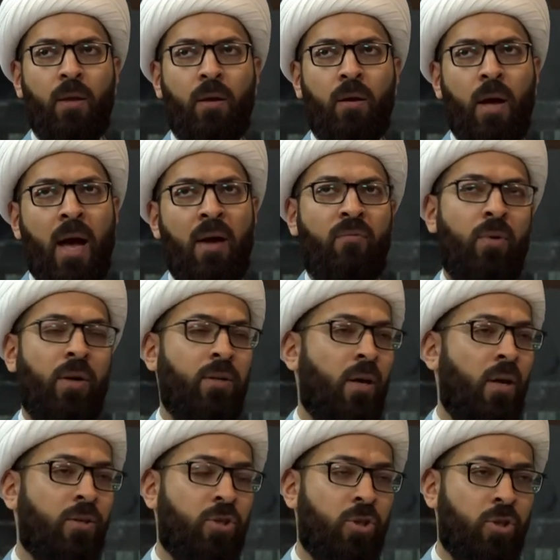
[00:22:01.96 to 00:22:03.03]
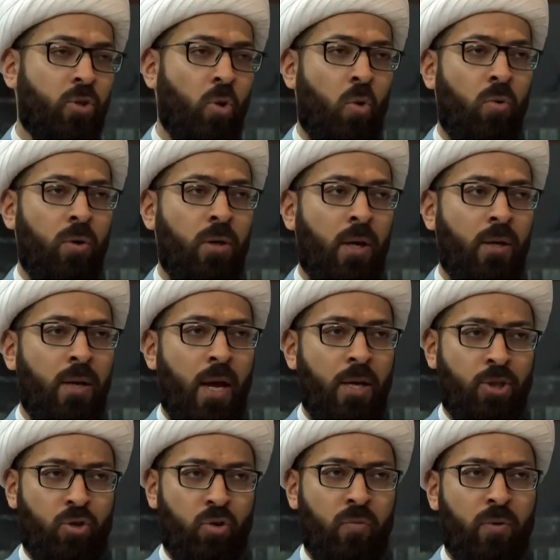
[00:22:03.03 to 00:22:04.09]
I've read the story and the
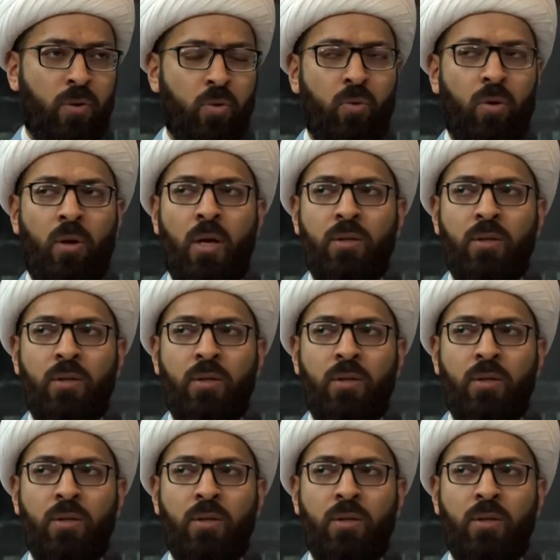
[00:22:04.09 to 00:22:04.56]
history of Rasulullah